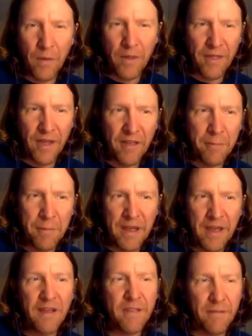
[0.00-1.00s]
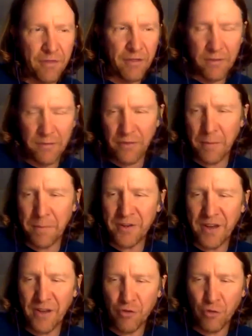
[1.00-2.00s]
with us because of the
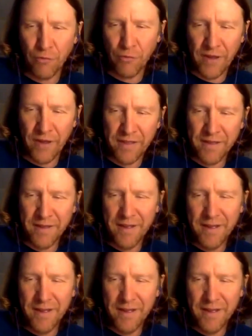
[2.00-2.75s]
potential risk.